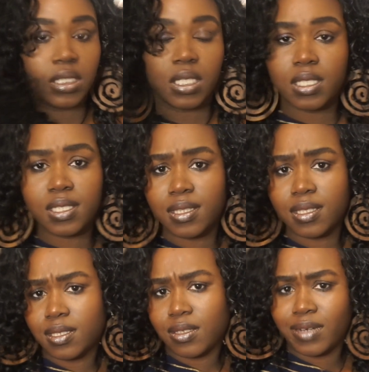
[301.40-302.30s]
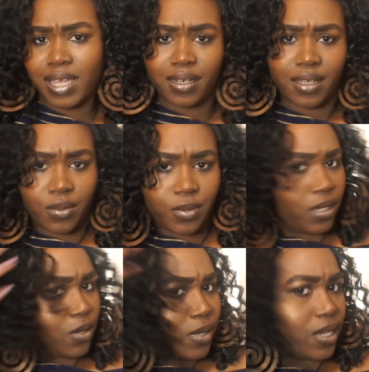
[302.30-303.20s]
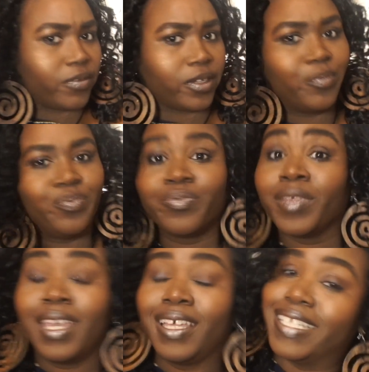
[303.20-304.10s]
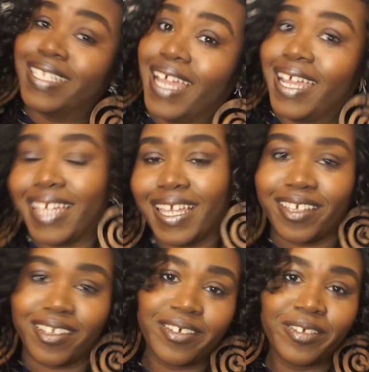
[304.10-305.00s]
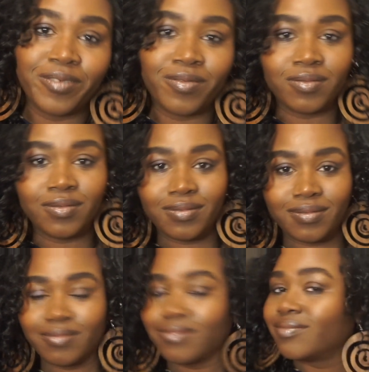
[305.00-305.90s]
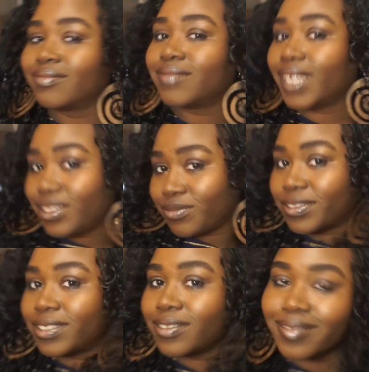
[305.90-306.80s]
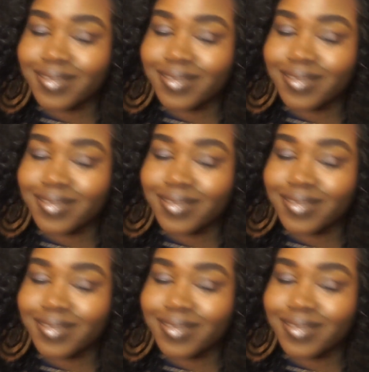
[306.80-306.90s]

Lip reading: get into this little $9 wig or whatever. It's $9 lace front.